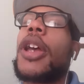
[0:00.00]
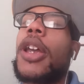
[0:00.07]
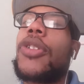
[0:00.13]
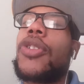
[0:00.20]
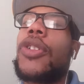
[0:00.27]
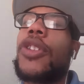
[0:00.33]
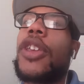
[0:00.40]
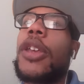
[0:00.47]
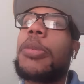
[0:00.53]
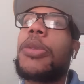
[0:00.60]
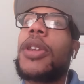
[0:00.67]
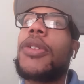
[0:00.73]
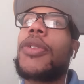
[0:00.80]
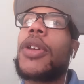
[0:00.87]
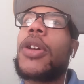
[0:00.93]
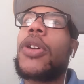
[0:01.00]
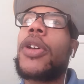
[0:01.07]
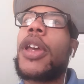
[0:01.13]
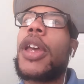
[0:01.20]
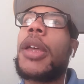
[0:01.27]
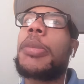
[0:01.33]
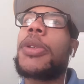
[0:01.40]
I just can't believe it
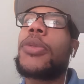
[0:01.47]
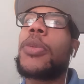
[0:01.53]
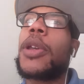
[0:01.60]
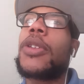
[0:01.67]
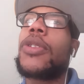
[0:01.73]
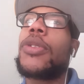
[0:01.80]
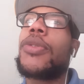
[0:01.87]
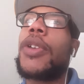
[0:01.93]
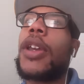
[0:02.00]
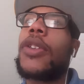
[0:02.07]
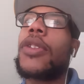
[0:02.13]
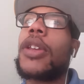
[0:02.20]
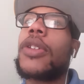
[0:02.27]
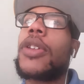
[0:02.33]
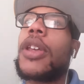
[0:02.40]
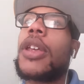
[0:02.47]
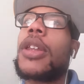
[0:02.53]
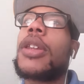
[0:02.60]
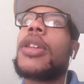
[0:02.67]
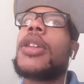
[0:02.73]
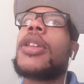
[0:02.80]
all happened way too fast like that.